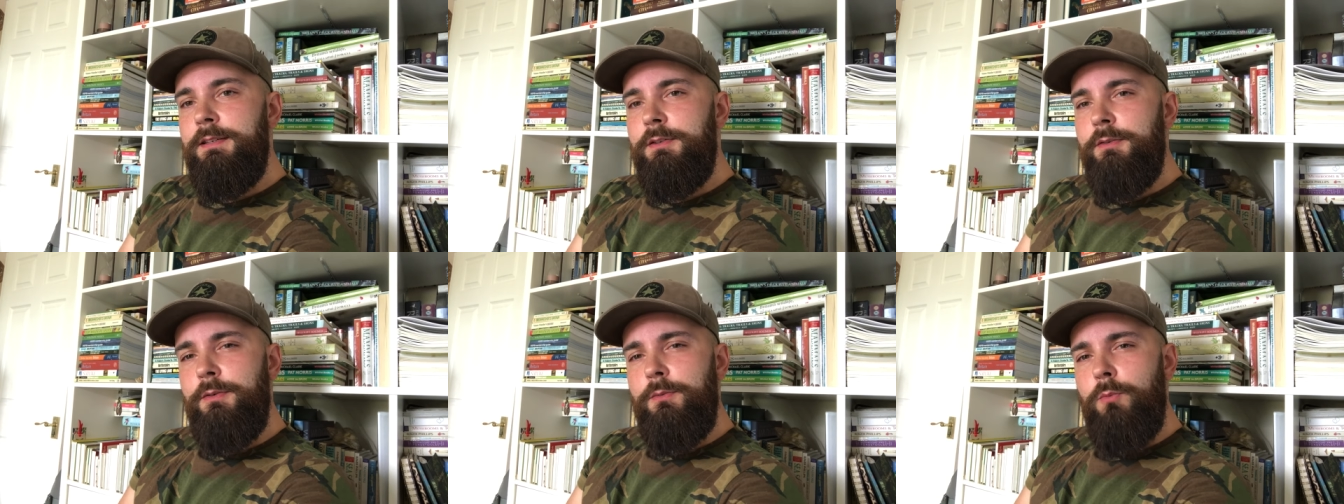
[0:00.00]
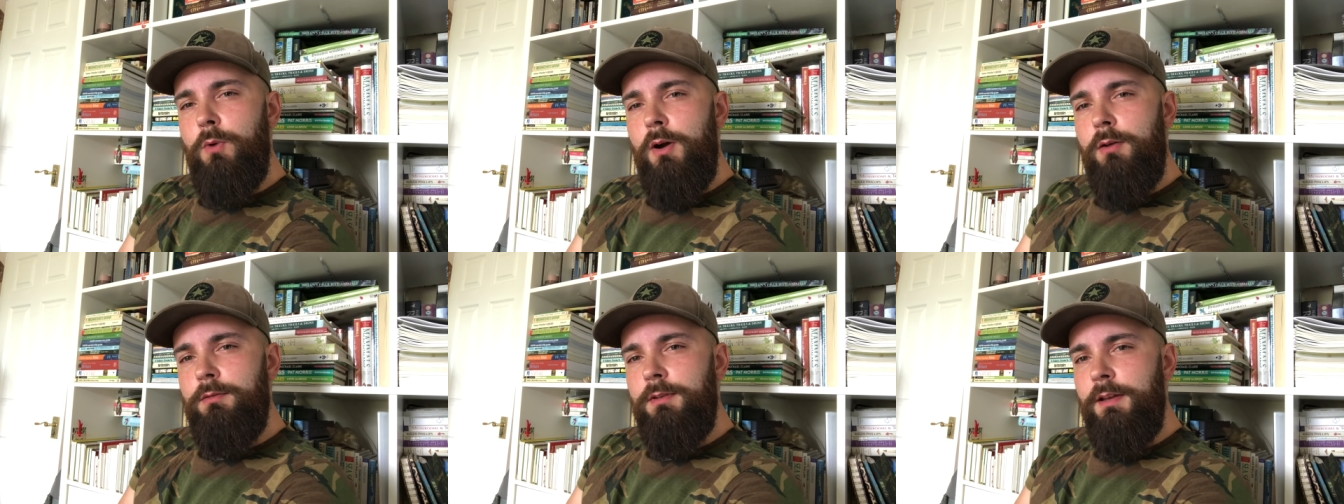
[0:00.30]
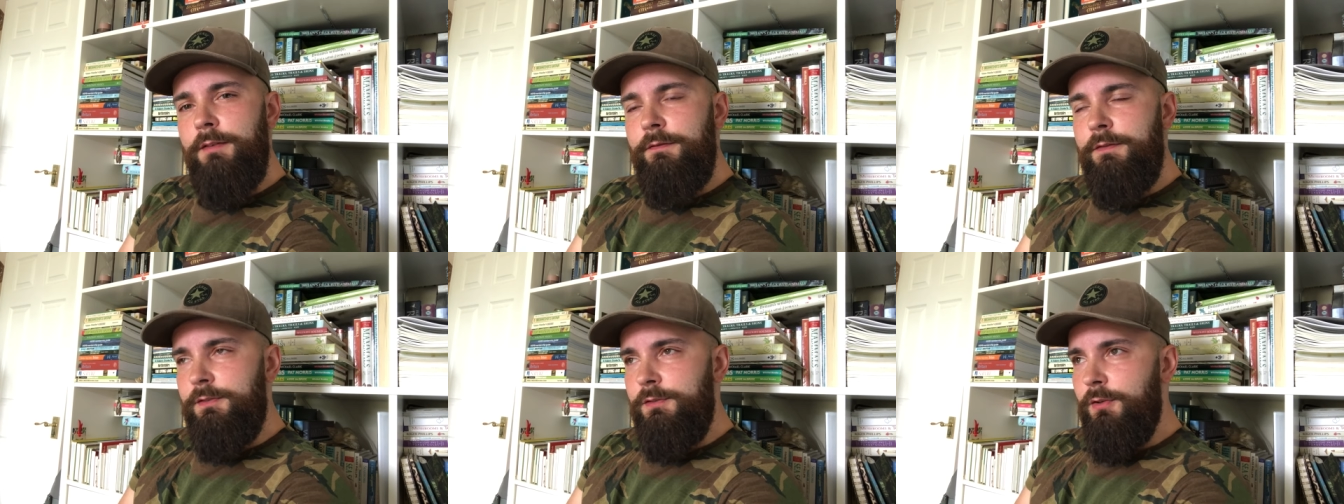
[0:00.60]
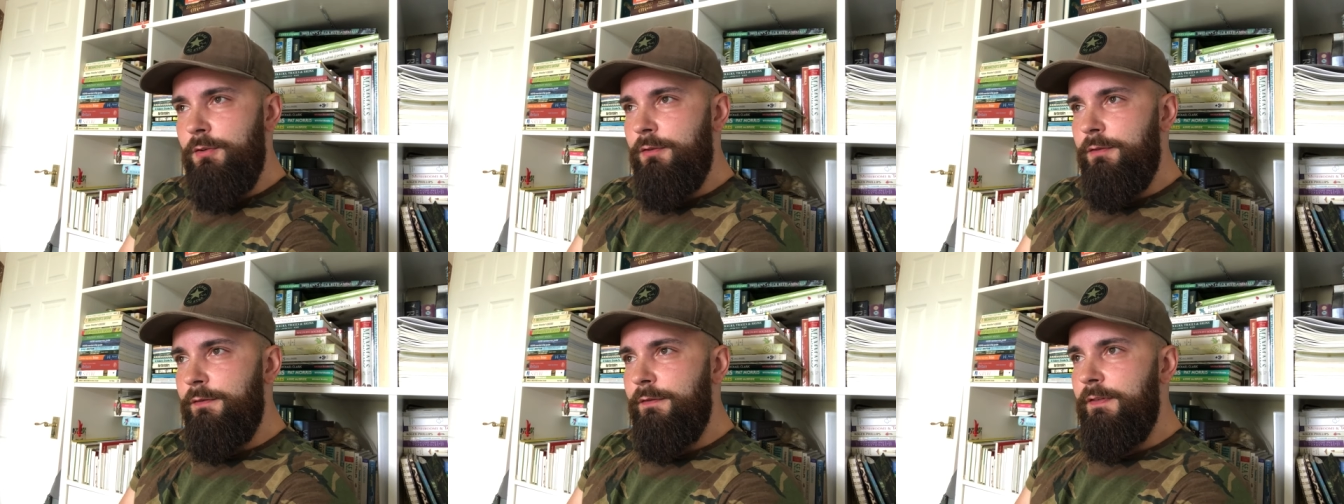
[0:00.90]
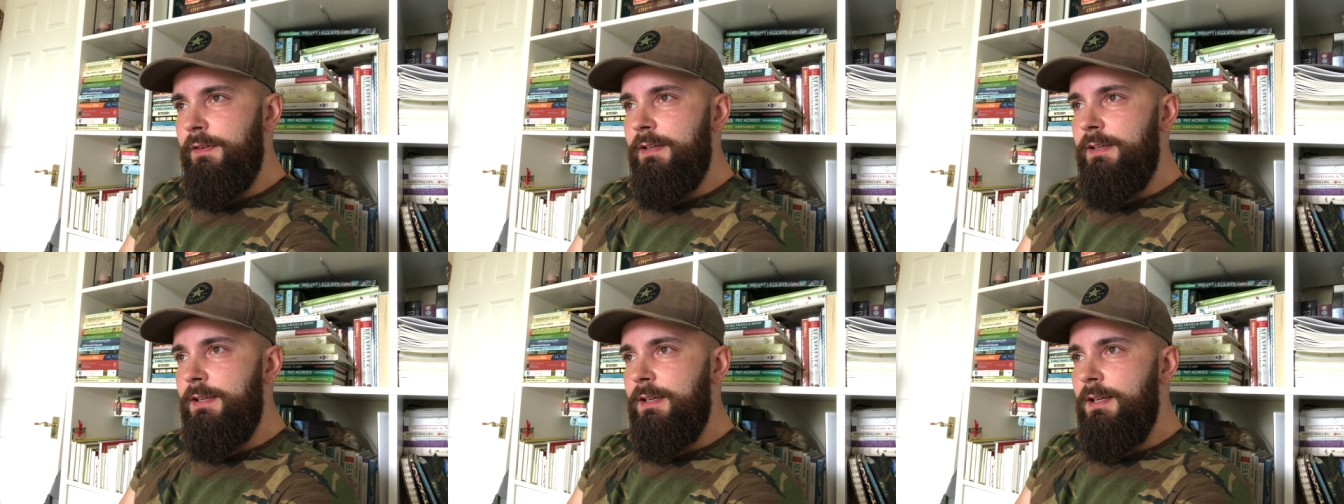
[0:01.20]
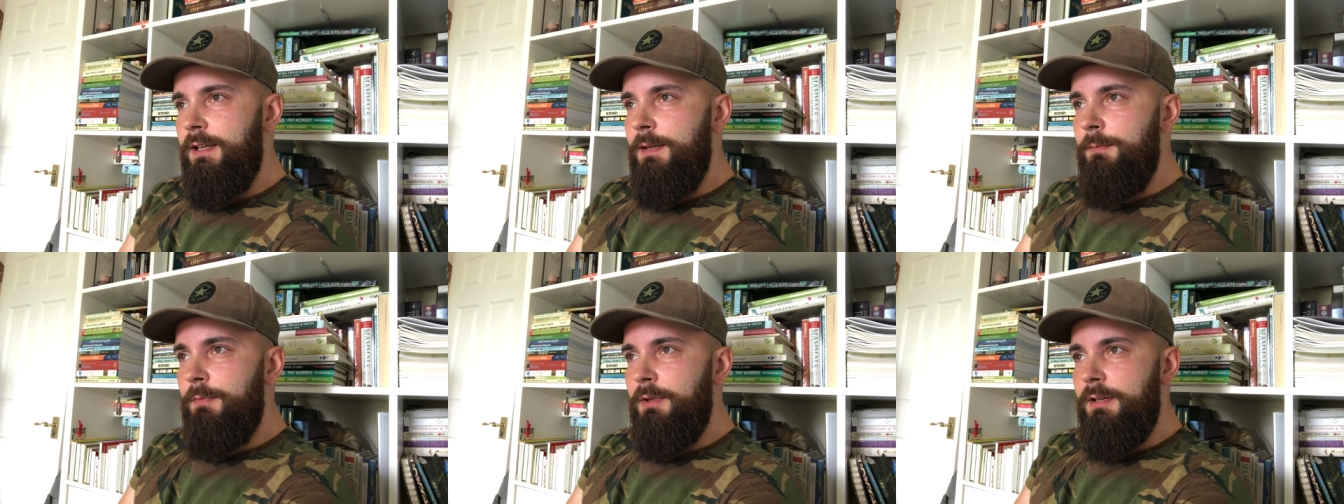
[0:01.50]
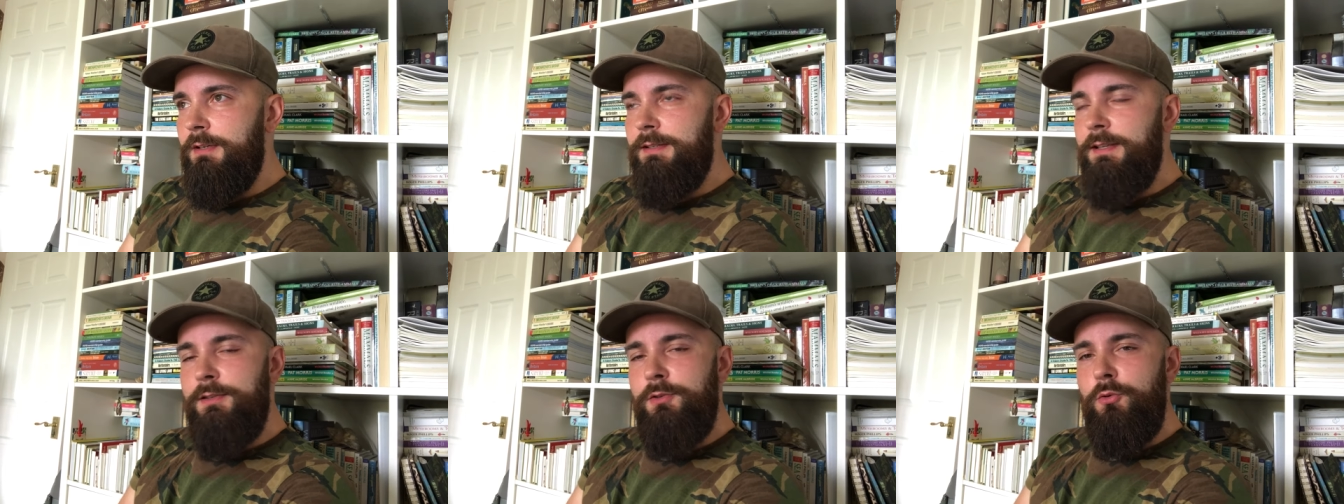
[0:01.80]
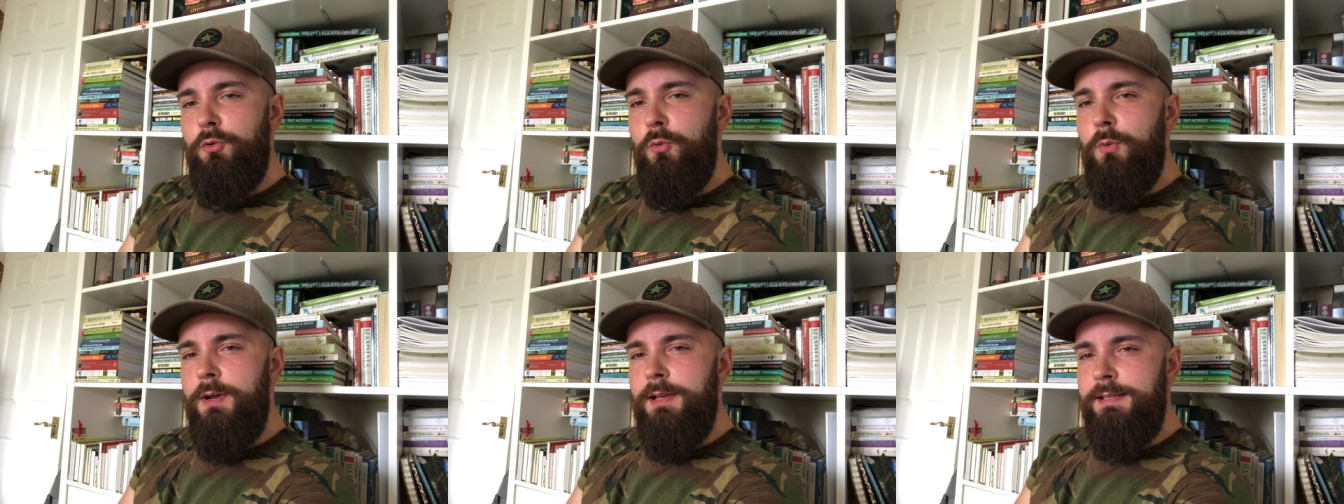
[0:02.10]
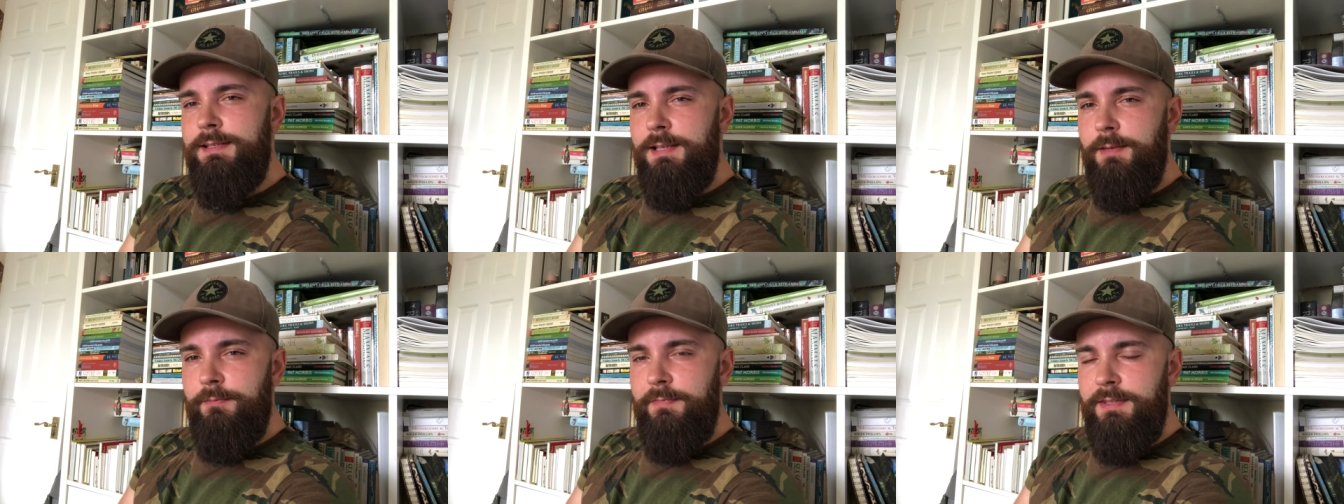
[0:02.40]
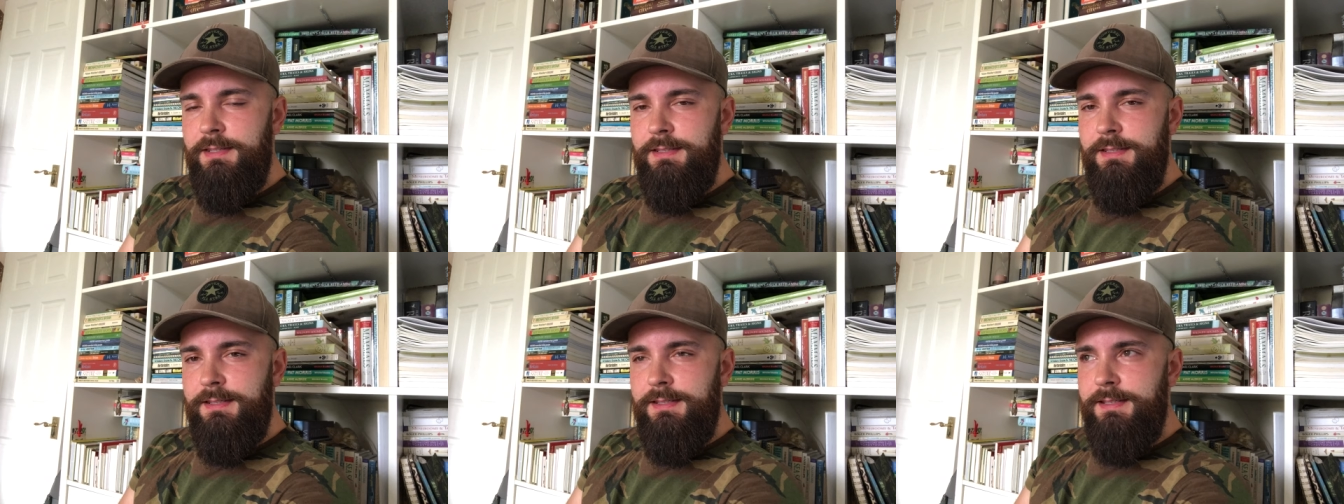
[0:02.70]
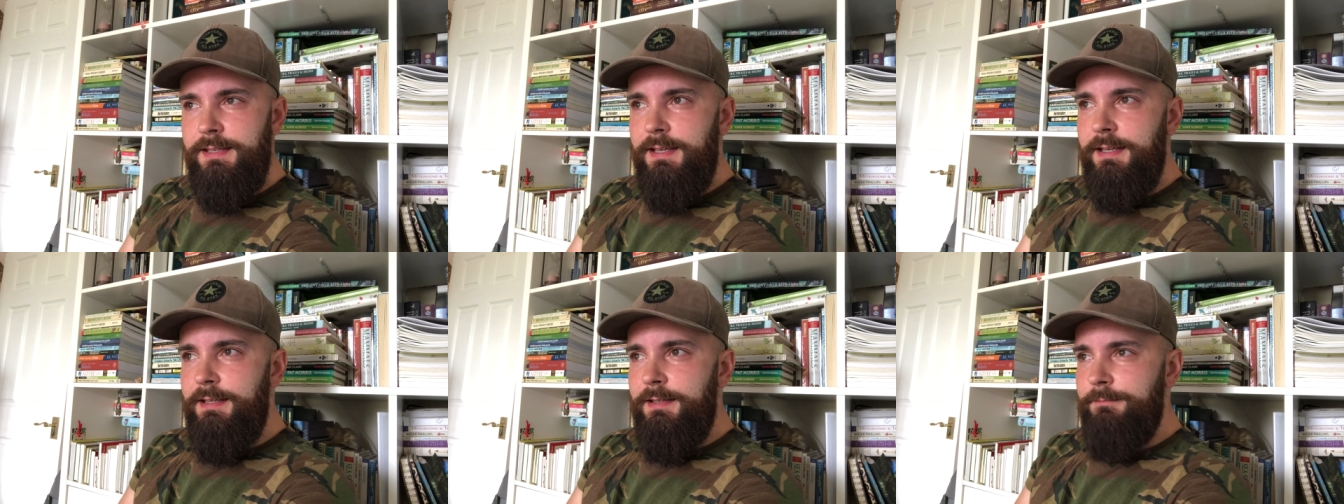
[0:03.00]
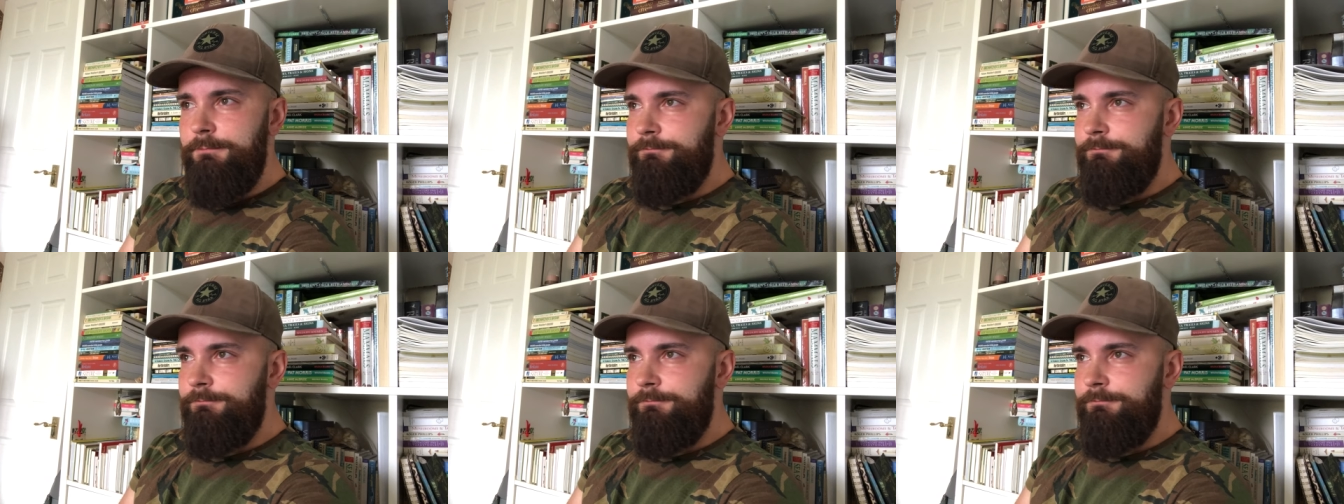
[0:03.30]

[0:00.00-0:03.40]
doing wildlife photography because there's always something to see.